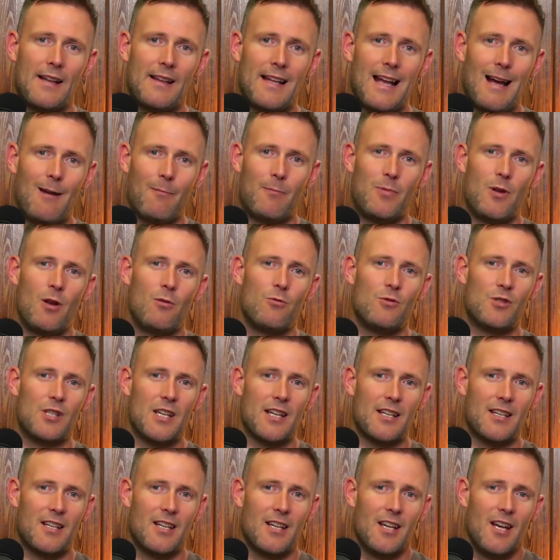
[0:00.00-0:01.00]
loud
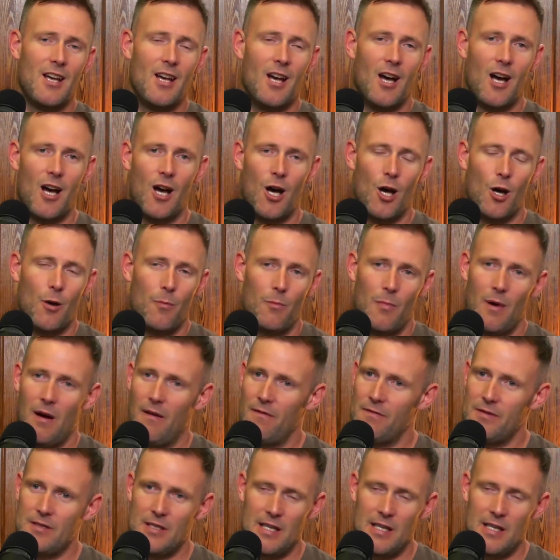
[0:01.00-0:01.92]
music. But